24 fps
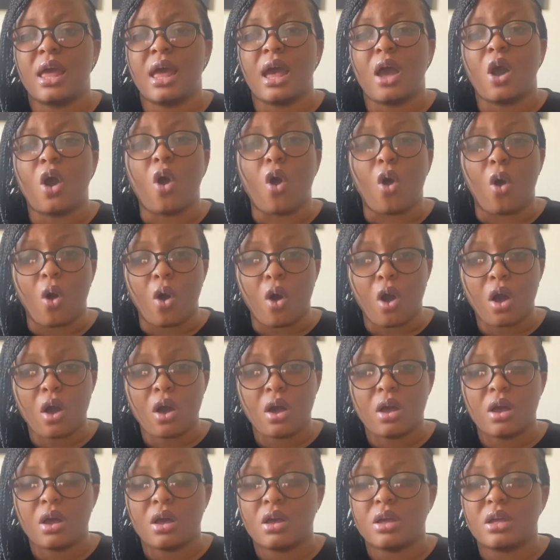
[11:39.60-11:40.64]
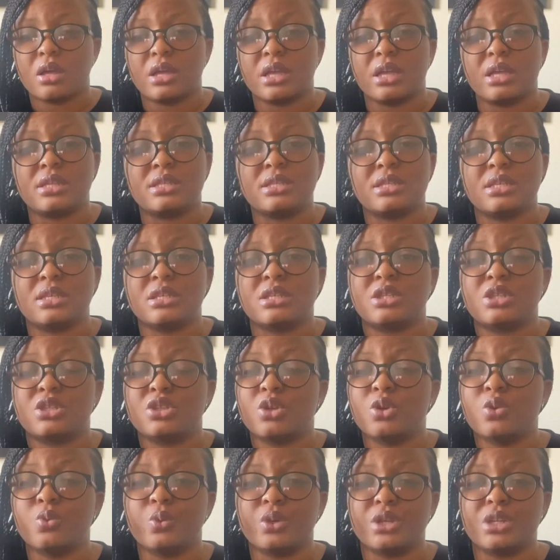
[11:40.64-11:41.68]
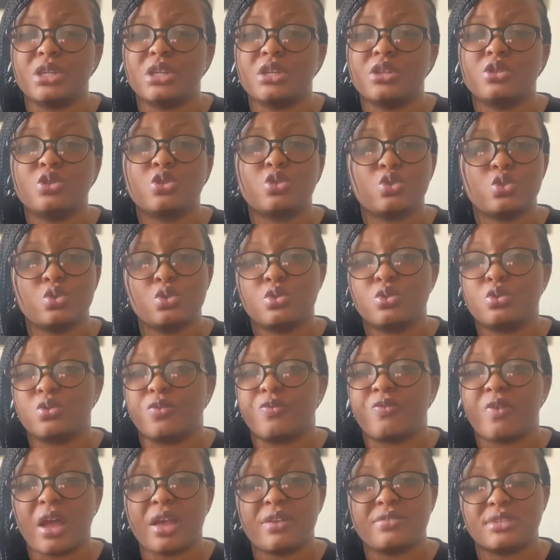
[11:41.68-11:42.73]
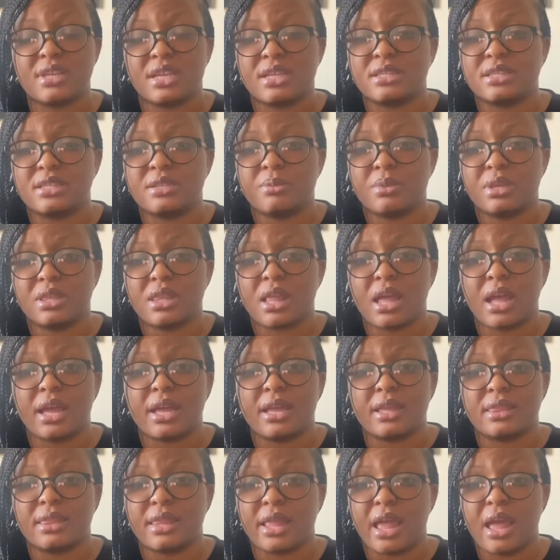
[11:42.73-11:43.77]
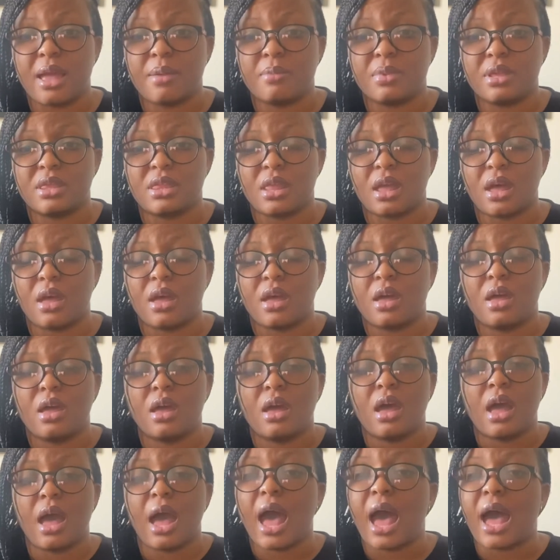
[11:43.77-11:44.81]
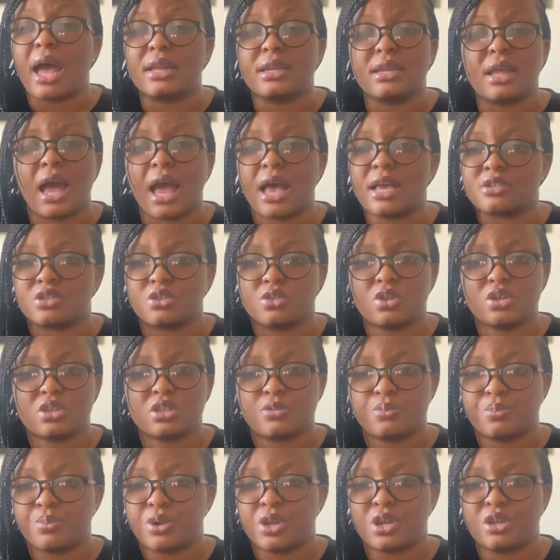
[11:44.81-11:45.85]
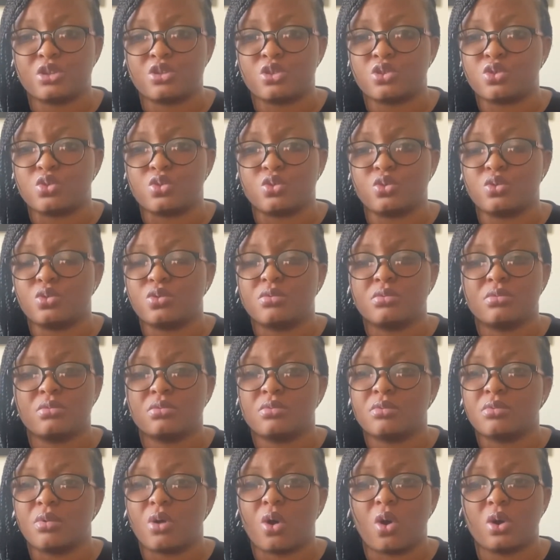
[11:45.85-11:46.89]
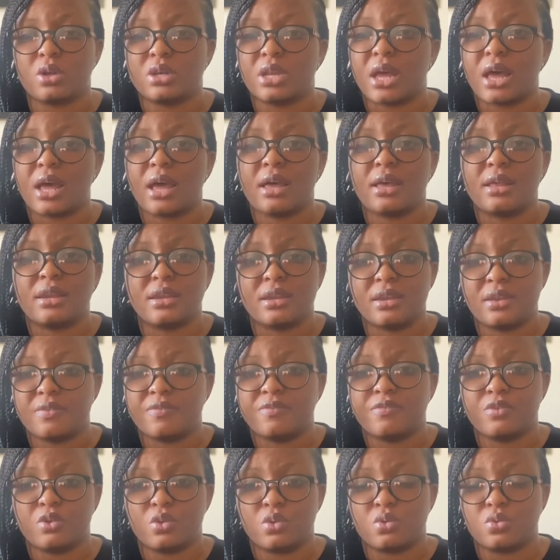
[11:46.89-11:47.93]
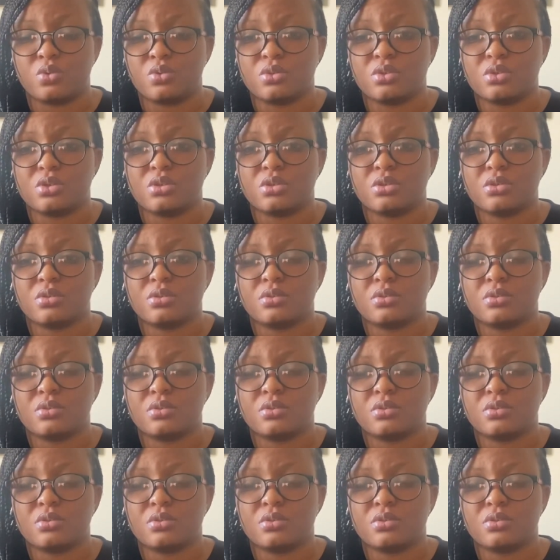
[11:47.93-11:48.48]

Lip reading: Or it is still within 2 to 5 centimeters in diameter and has not spread to other lymph nodes.